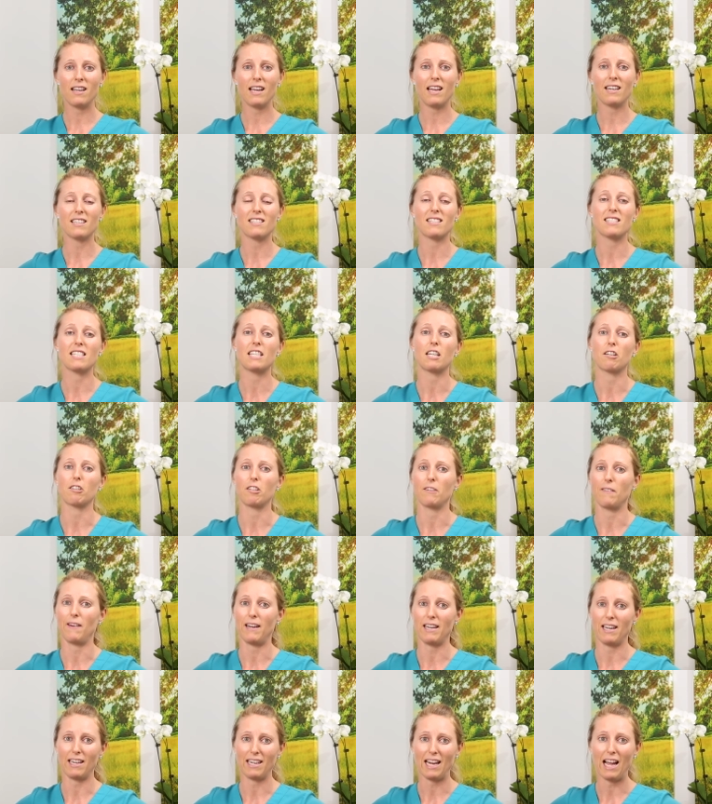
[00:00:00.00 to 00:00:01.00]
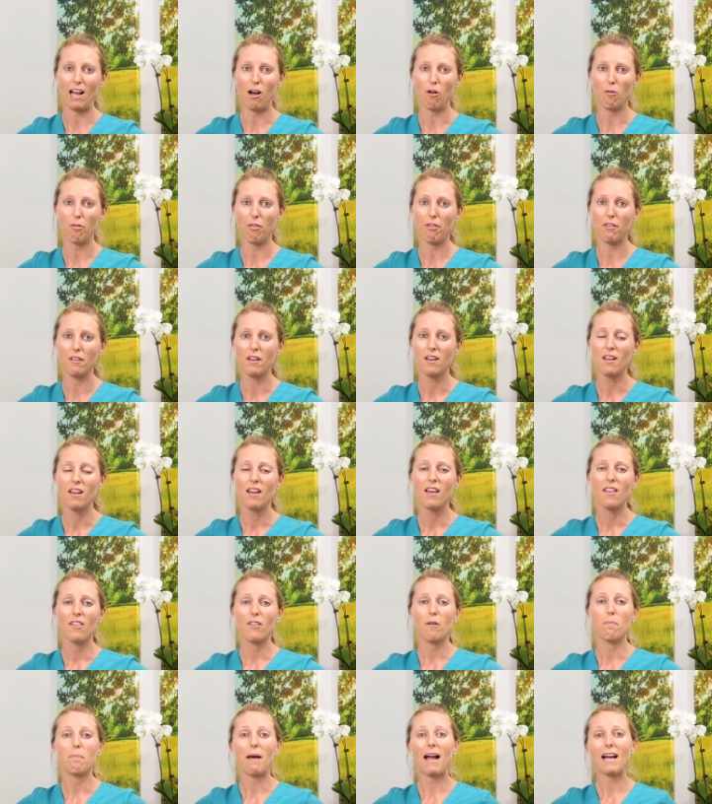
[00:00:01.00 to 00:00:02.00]
and deteriorating health.
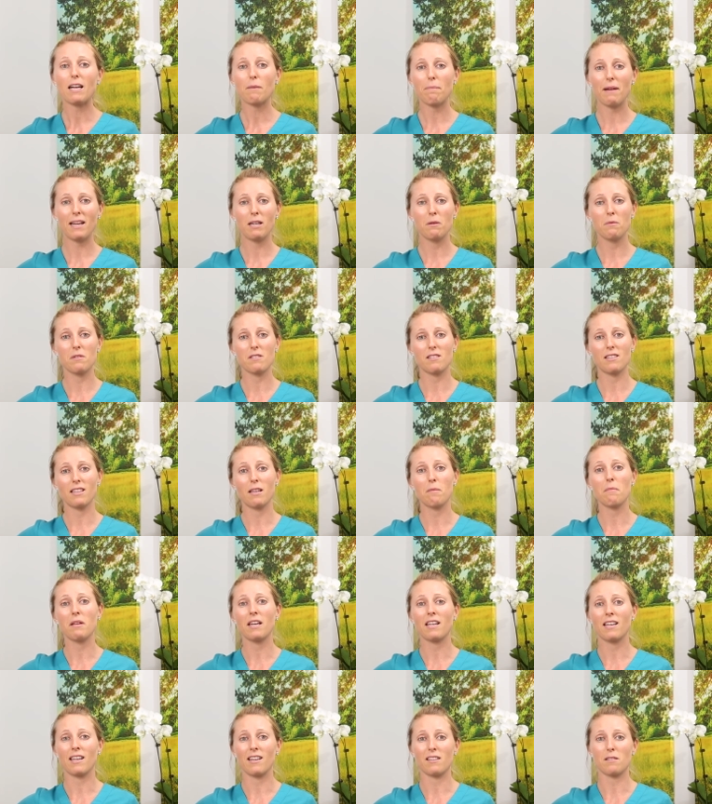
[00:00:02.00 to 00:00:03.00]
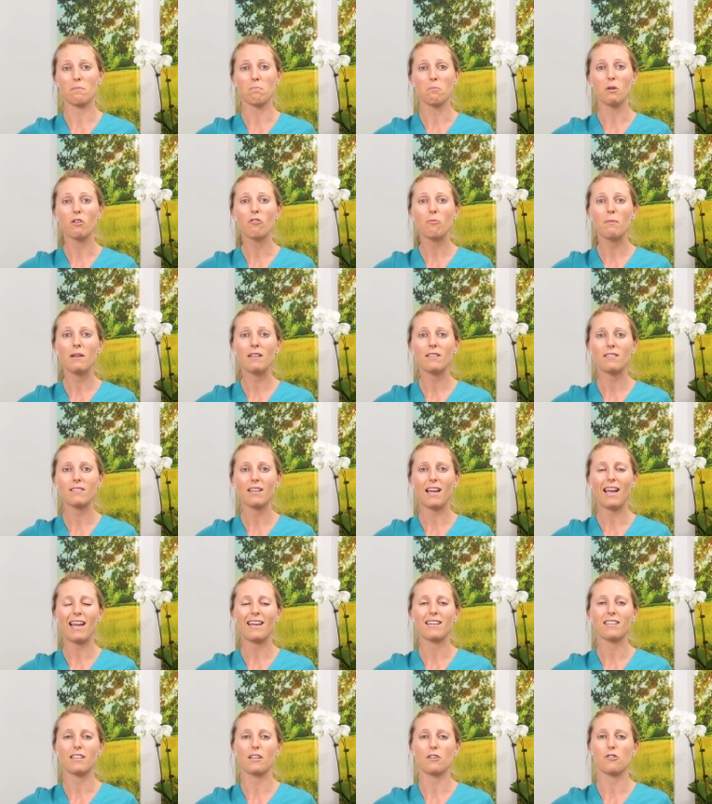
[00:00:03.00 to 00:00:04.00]
The back pain was limiting his movement
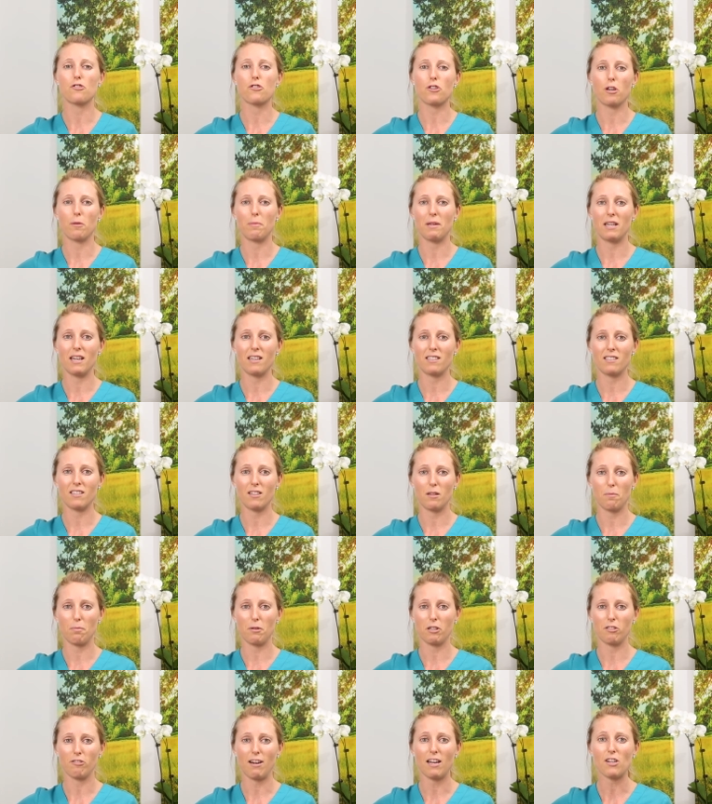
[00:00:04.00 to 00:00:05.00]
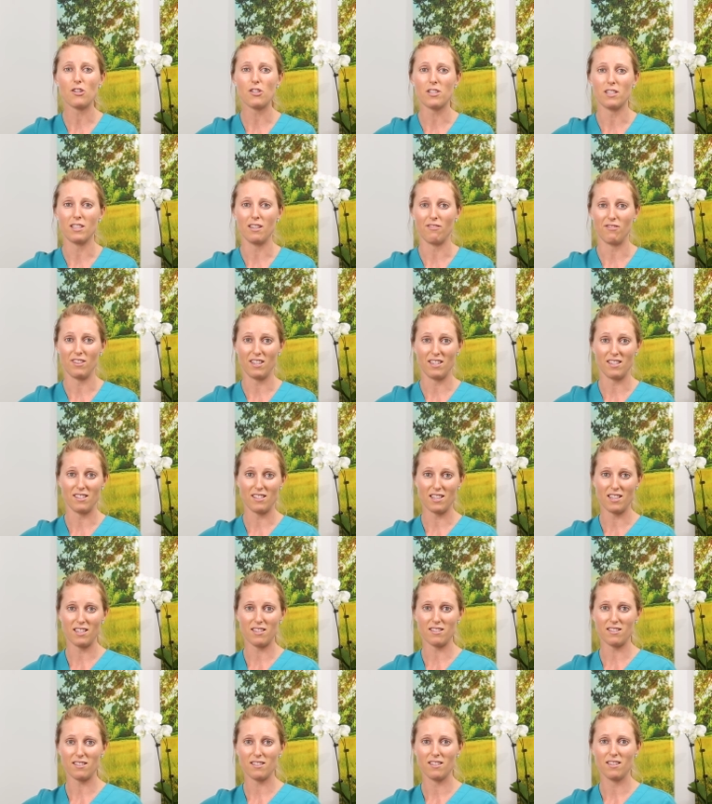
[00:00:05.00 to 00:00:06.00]
and contributing to the progression of the
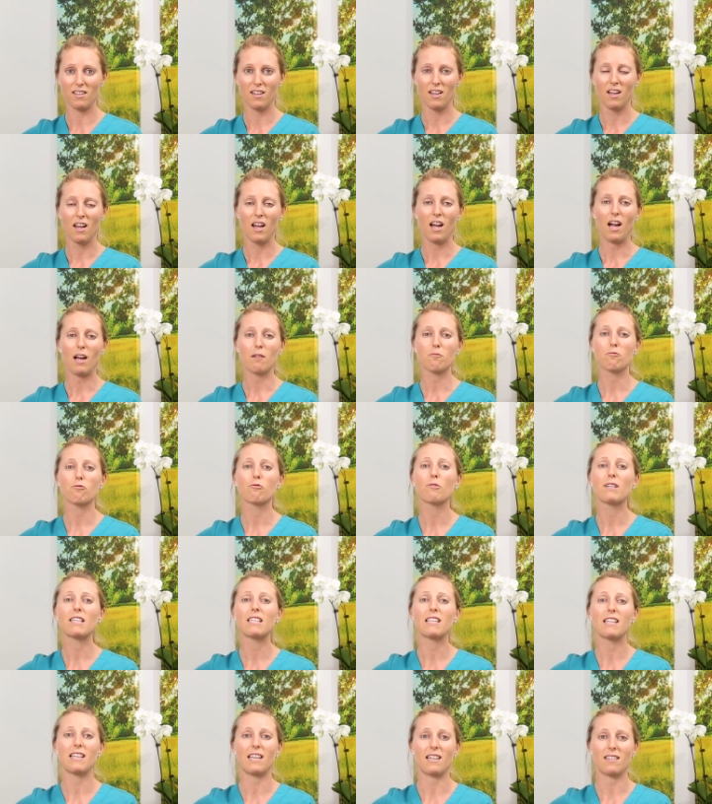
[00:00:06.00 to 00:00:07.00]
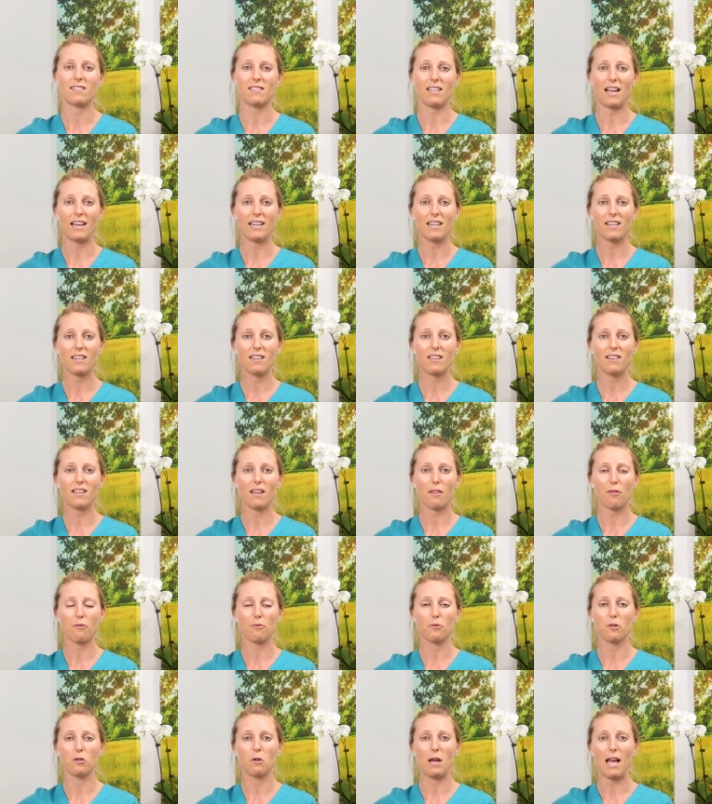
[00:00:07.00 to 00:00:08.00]
disease. I'm really excited that
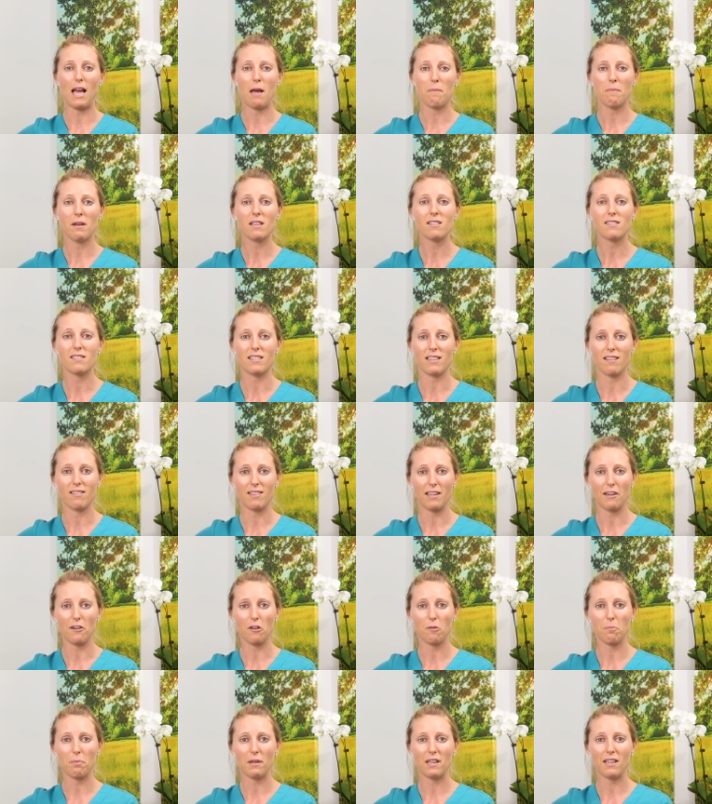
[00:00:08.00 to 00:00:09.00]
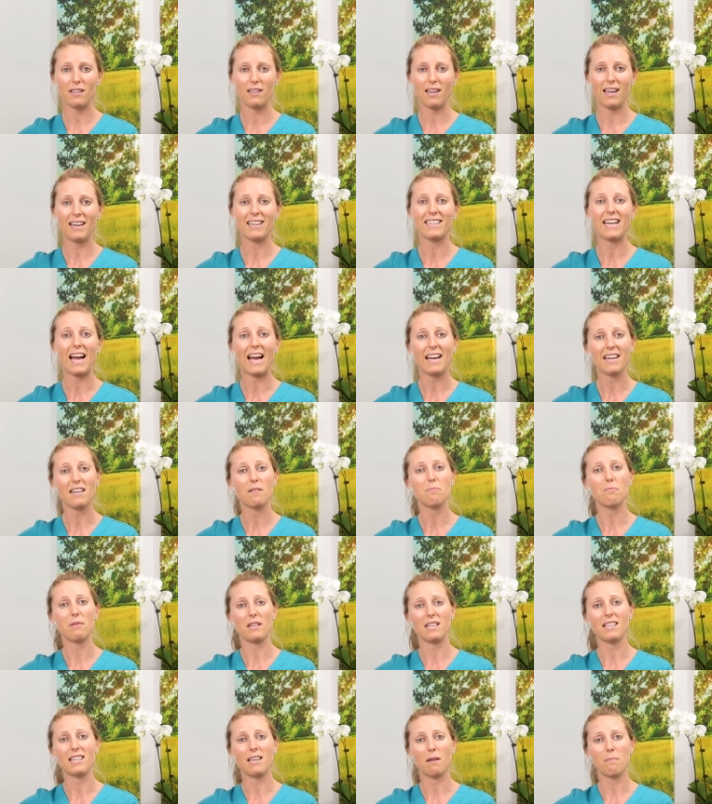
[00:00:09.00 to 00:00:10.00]
through MSC therapy and guided
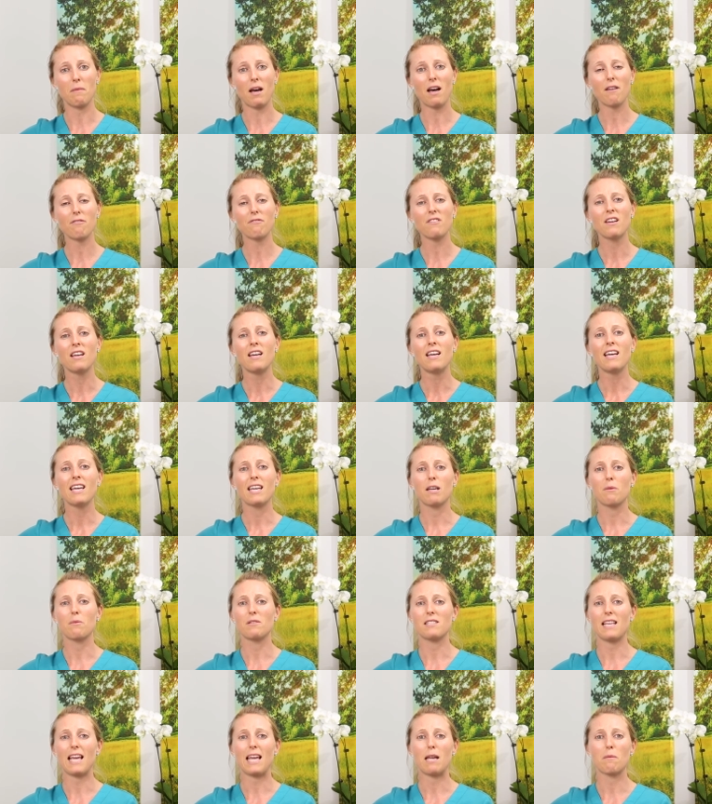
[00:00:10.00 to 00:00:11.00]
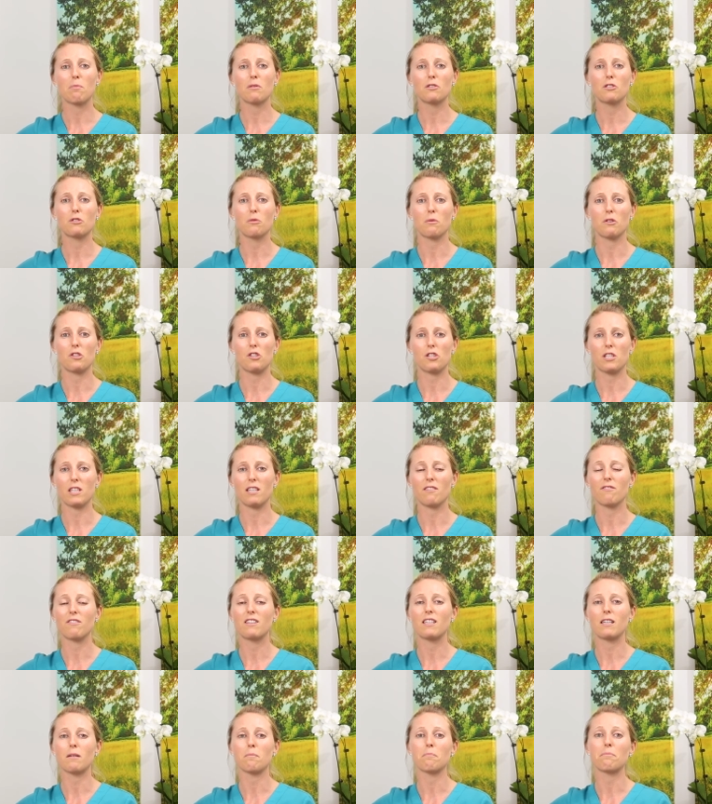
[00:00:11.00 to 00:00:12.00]
PEMF, he was able to
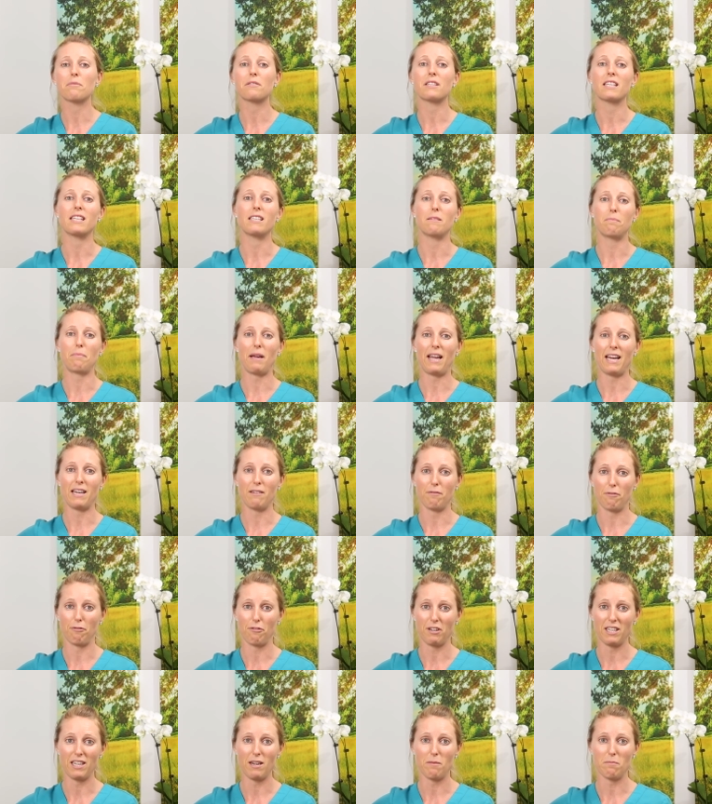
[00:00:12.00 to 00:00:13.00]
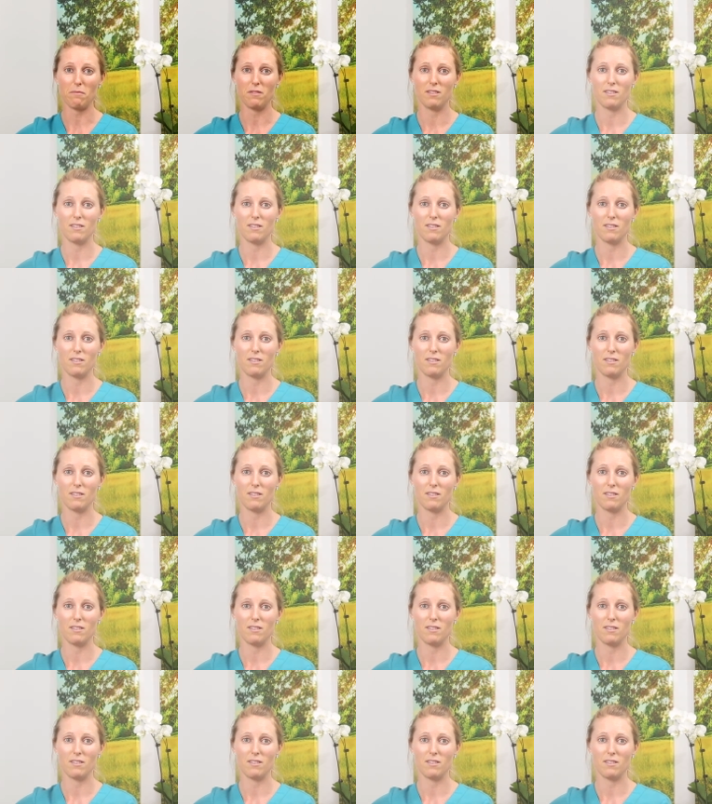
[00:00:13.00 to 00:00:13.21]
achieve complete pain freedom.